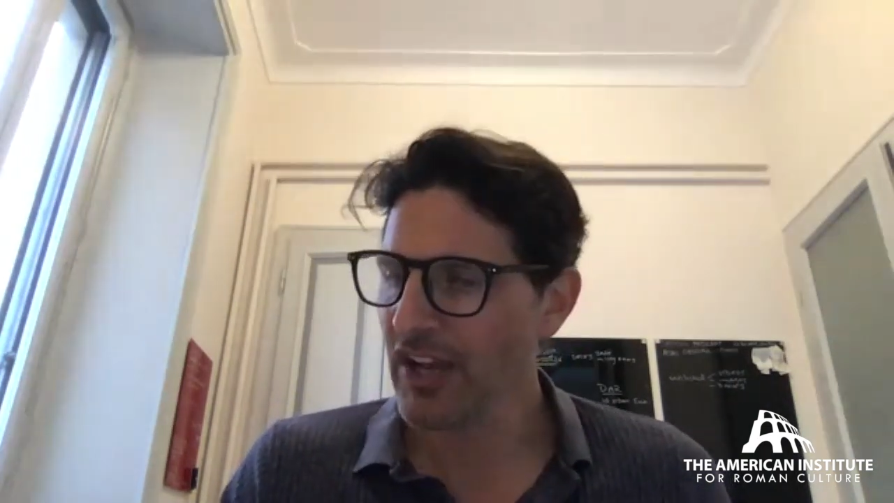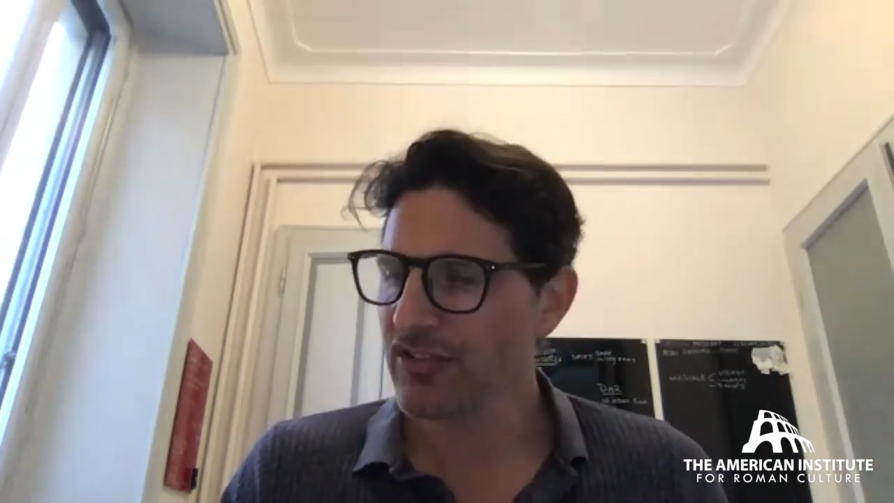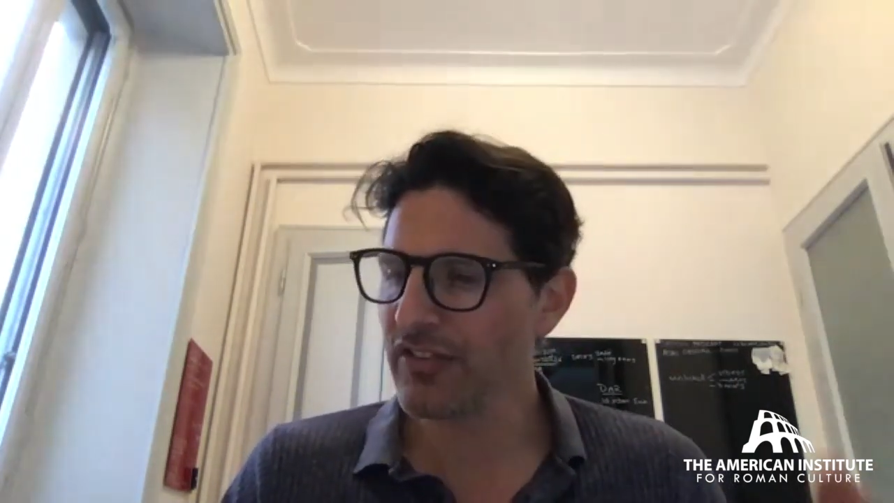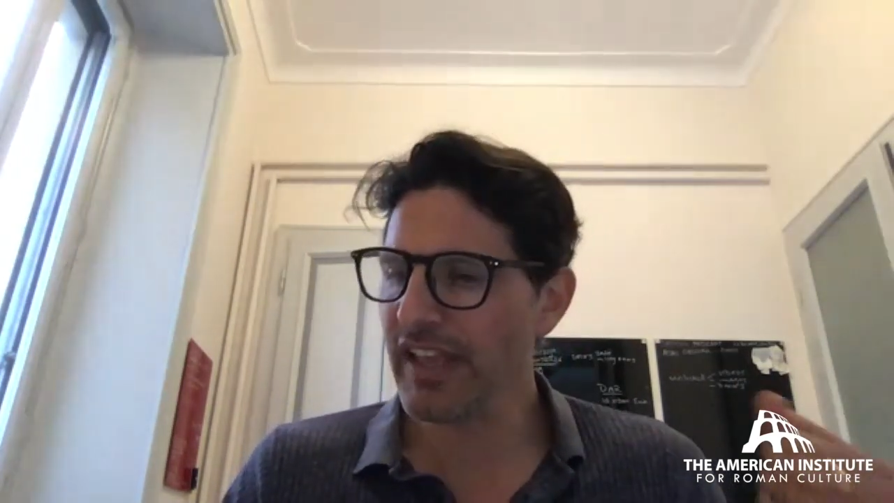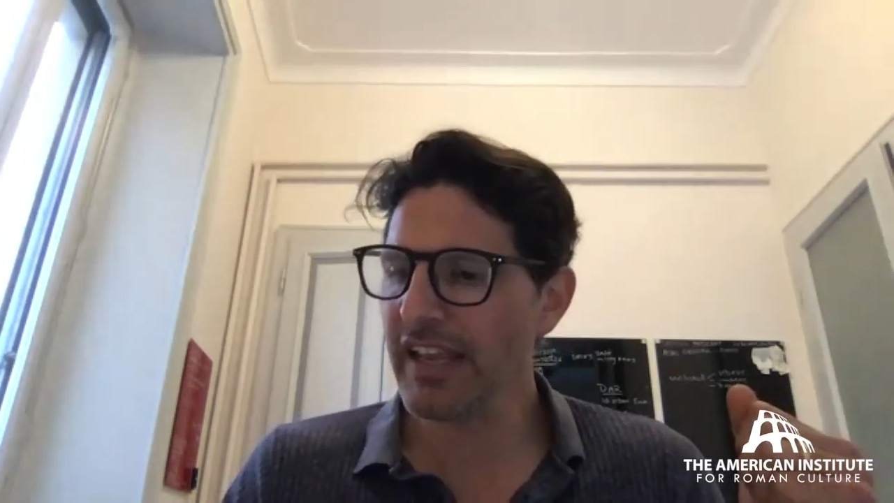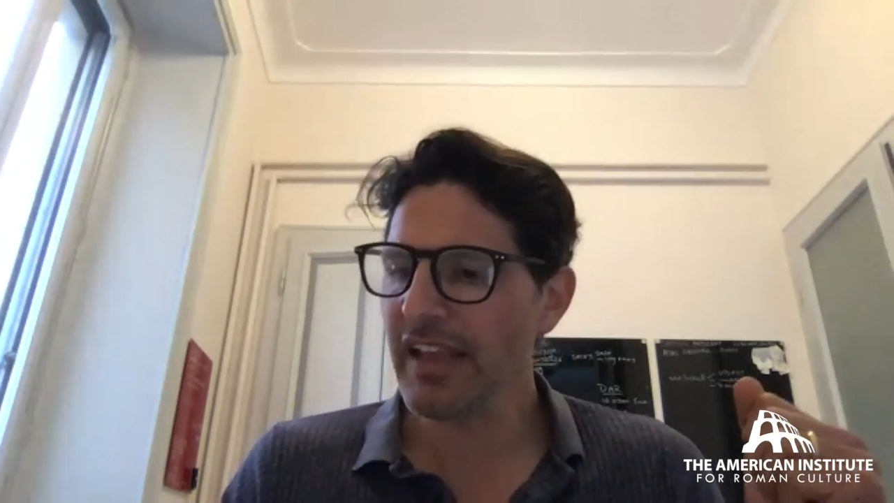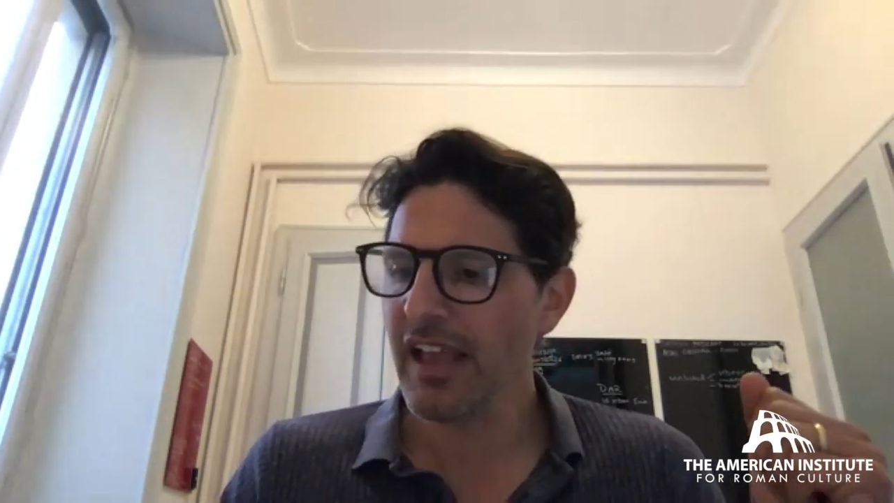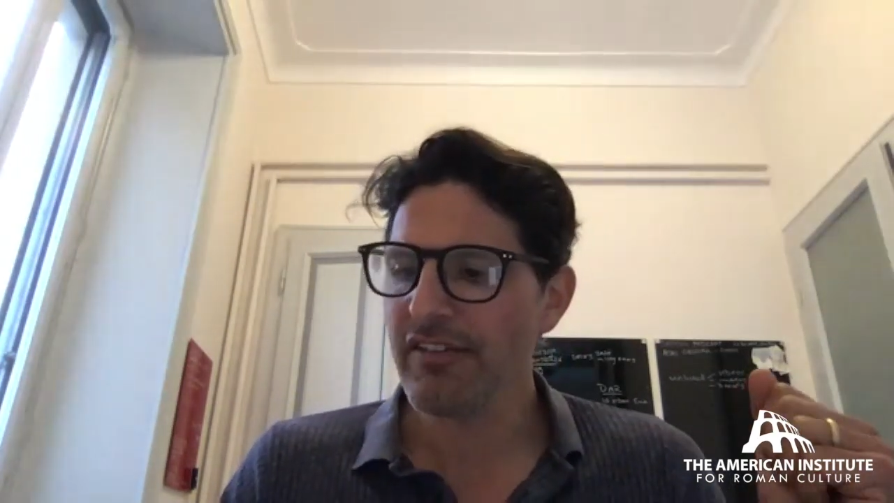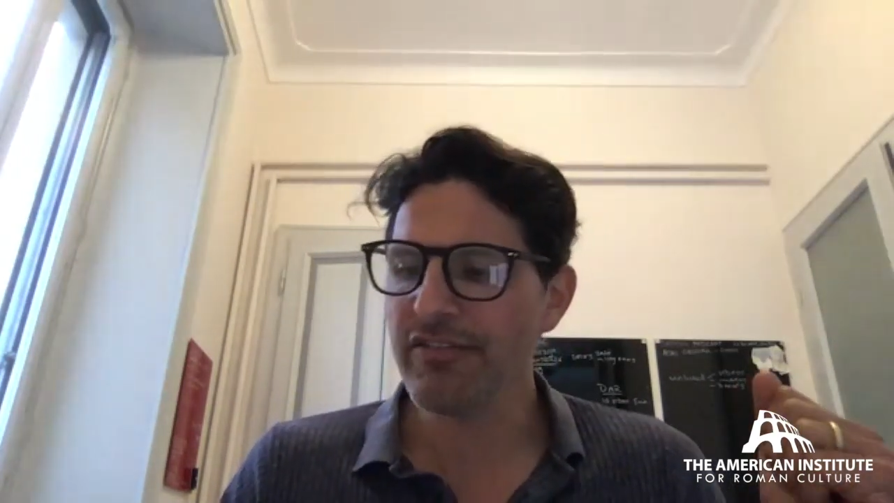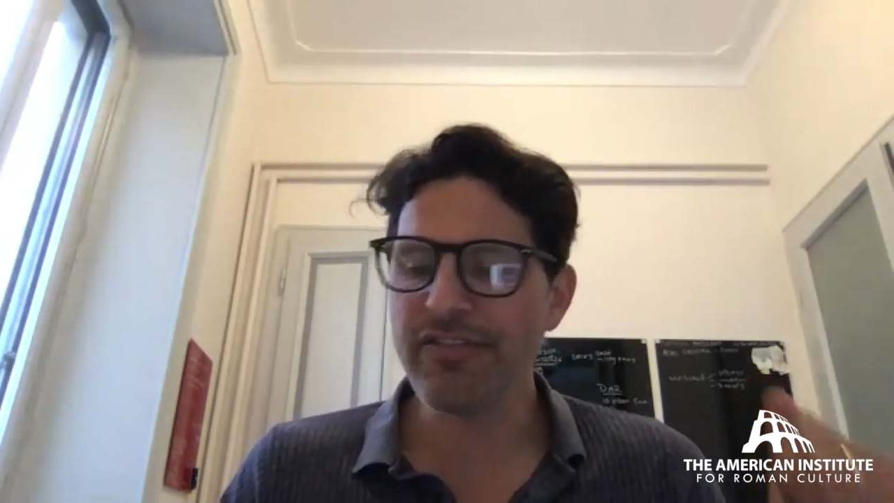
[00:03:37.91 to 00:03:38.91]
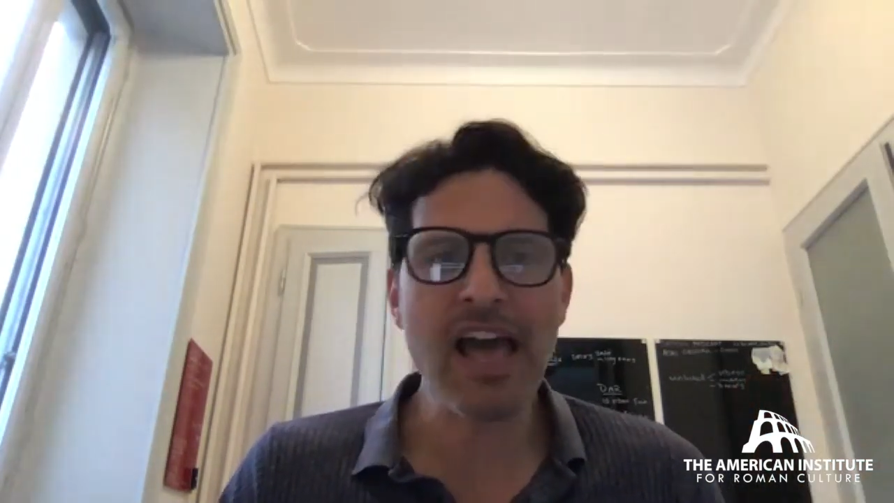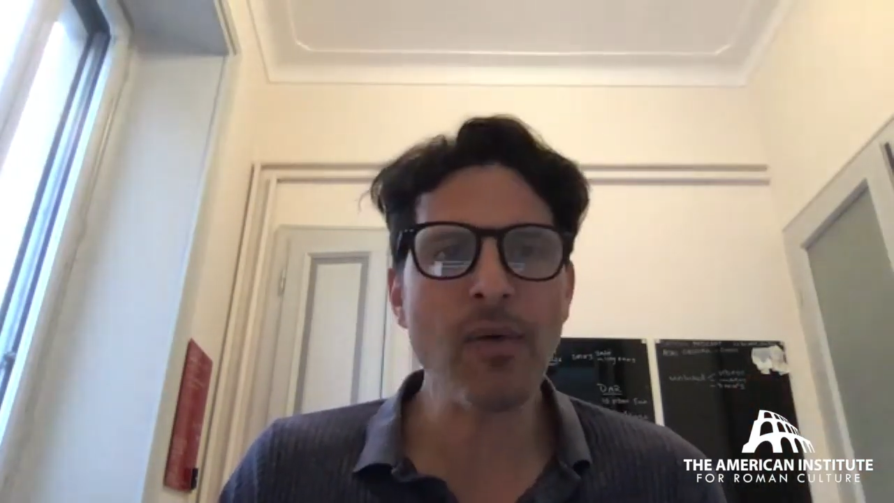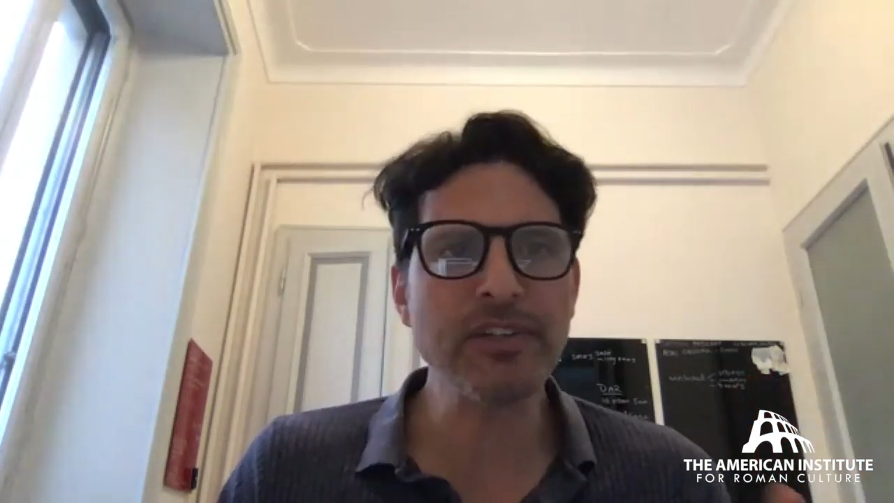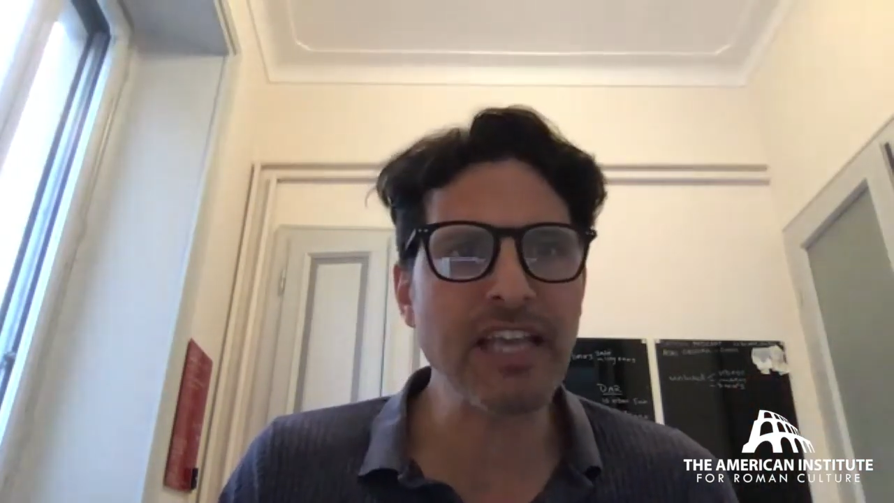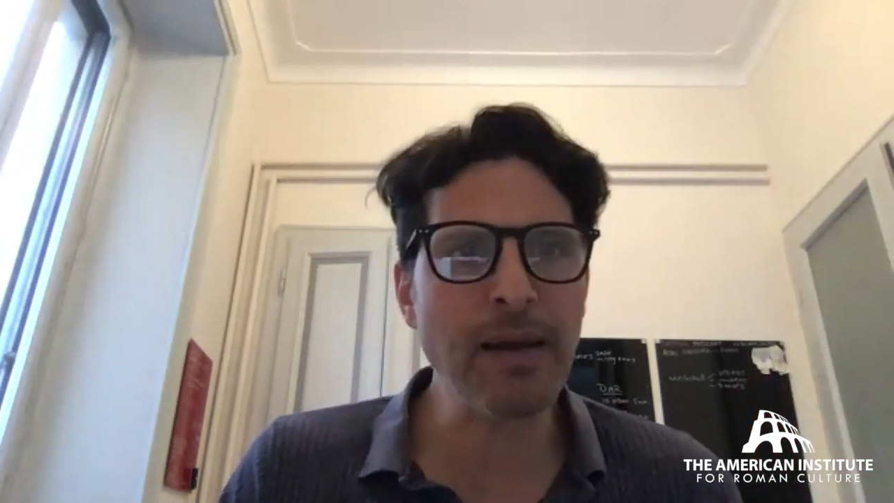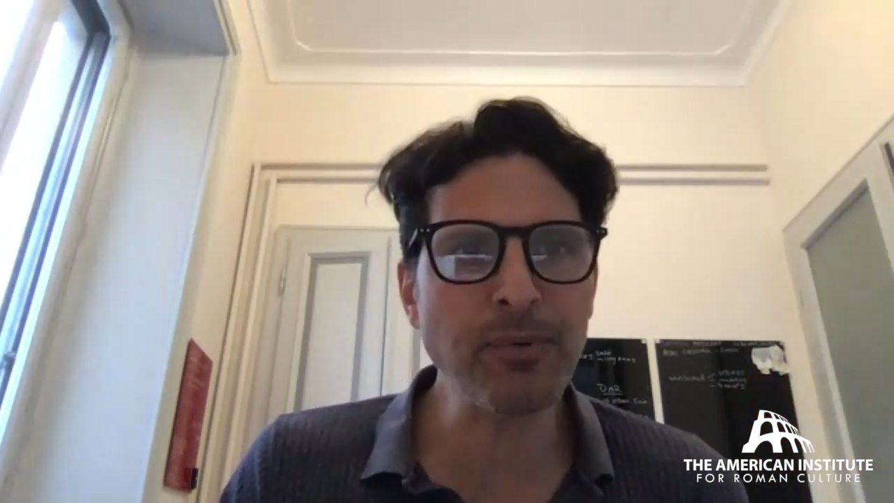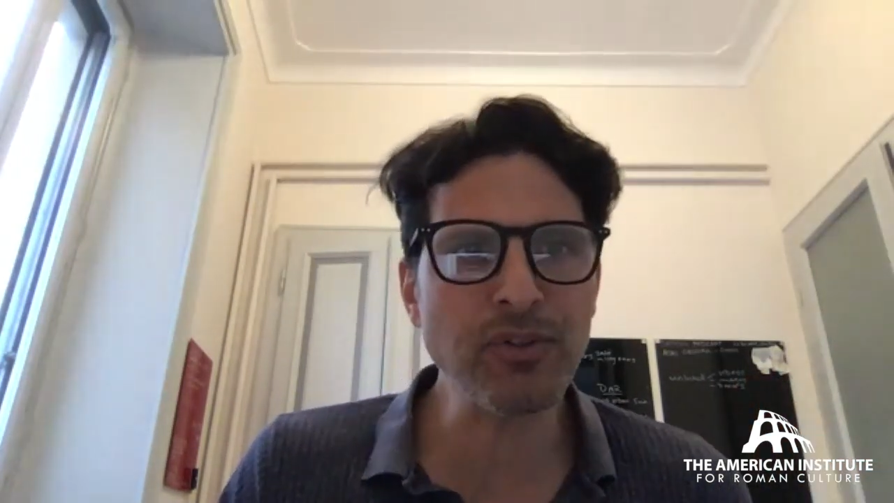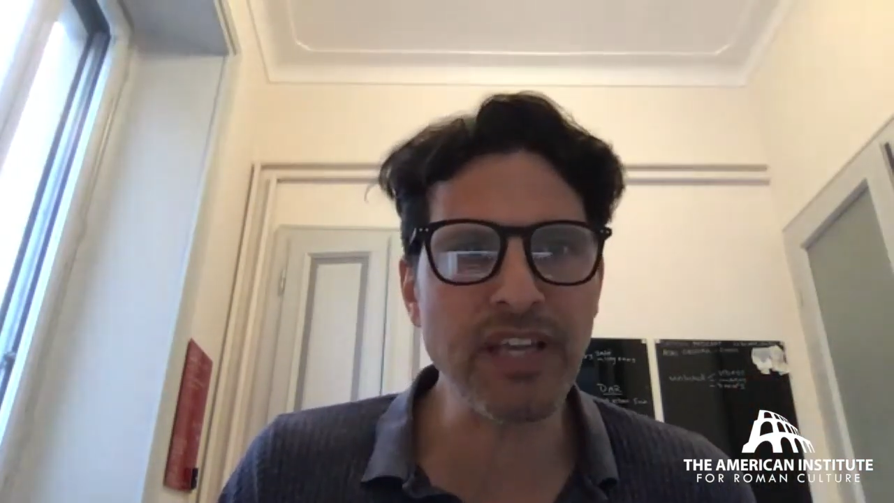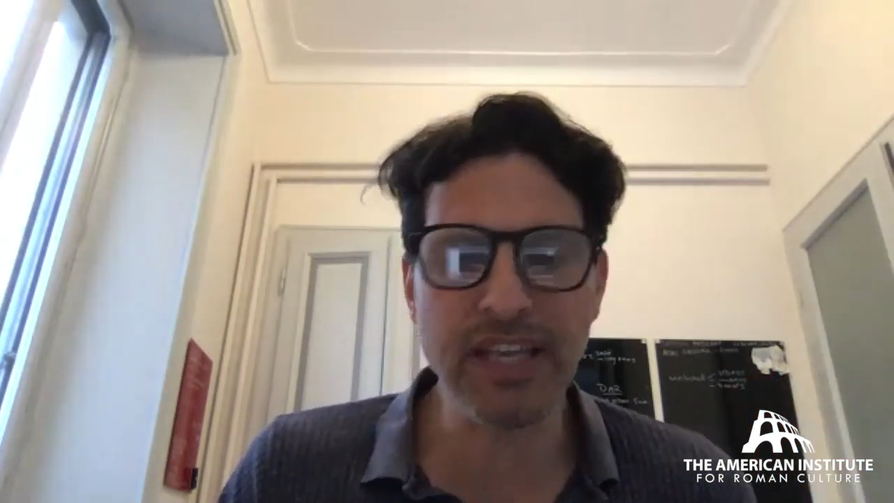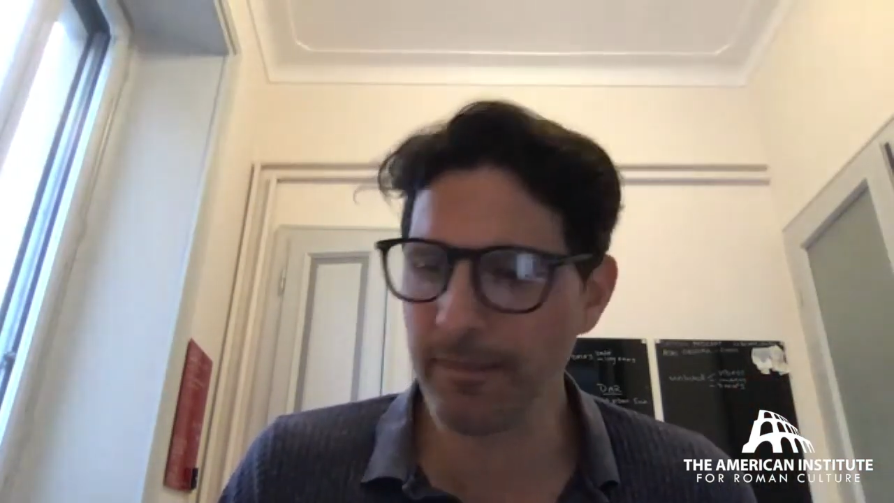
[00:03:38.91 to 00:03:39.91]
So they vow a temple
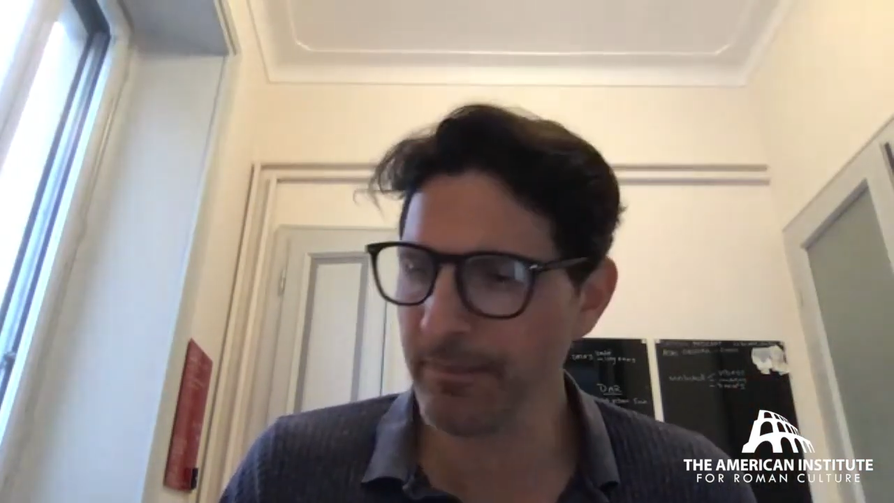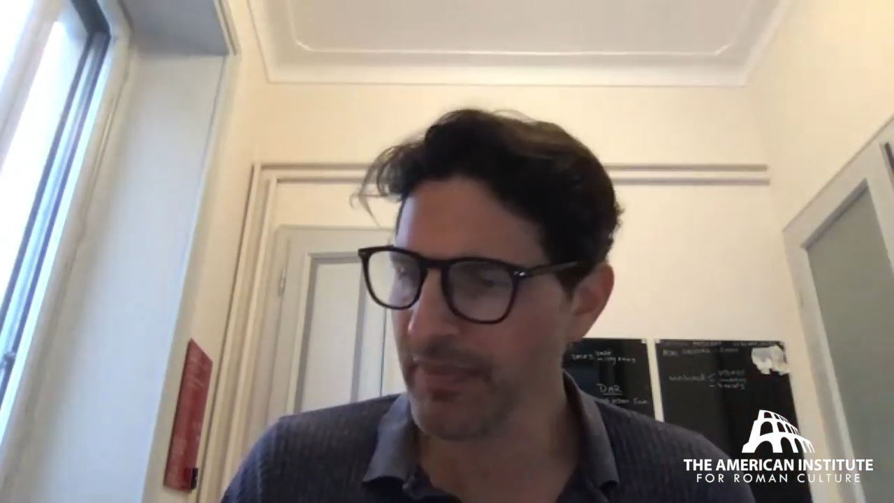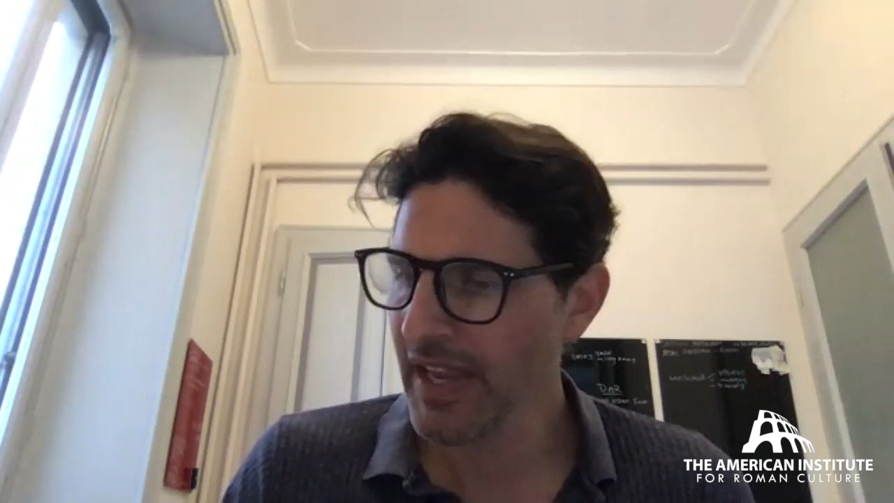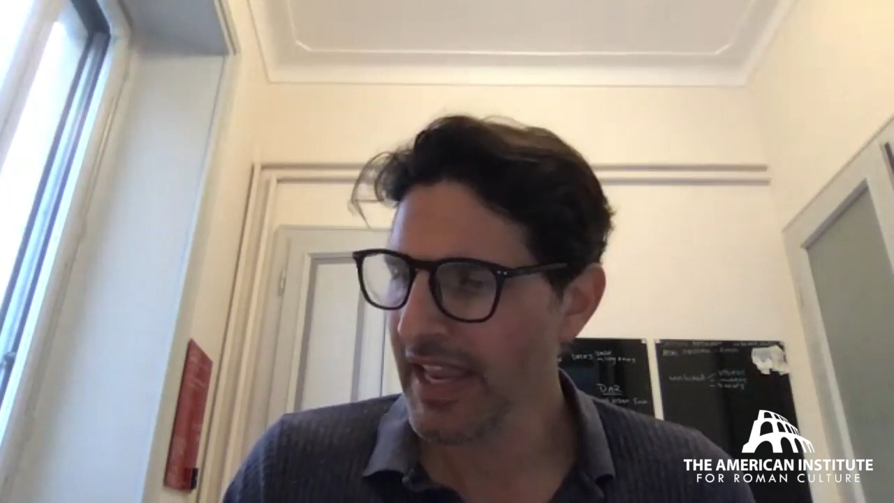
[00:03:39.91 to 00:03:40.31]
to him,